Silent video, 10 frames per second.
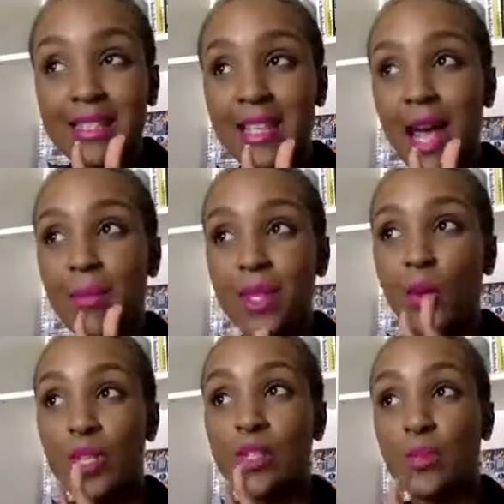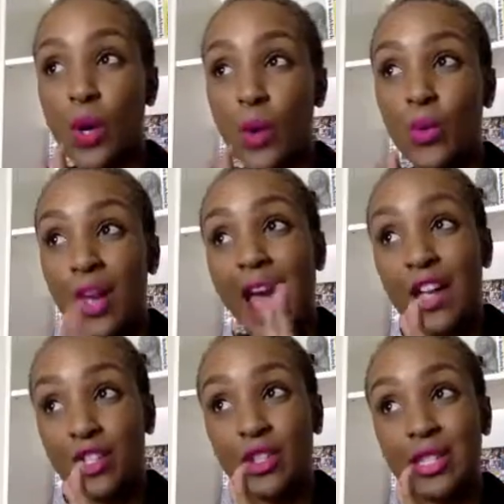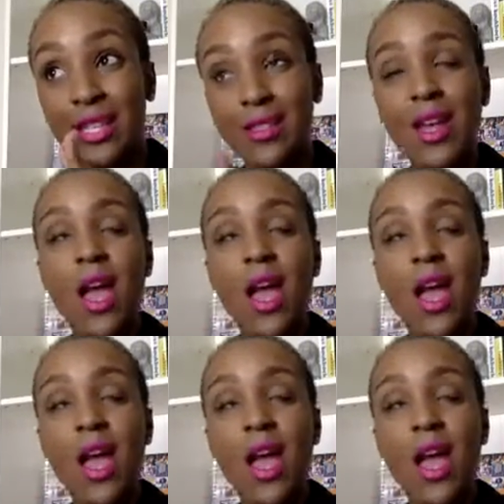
time that we spoke, actually.